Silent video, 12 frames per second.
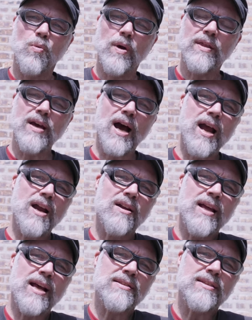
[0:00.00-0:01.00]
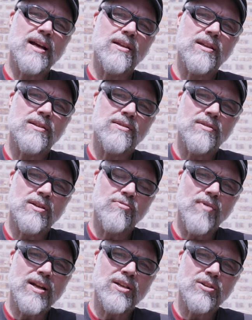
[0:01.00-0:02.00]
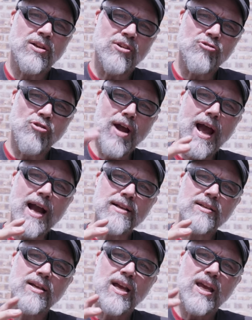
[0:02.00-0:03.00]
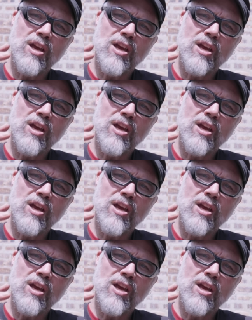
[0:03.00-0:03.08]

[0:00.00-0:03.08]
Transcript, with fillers: When the iron is ready to contract,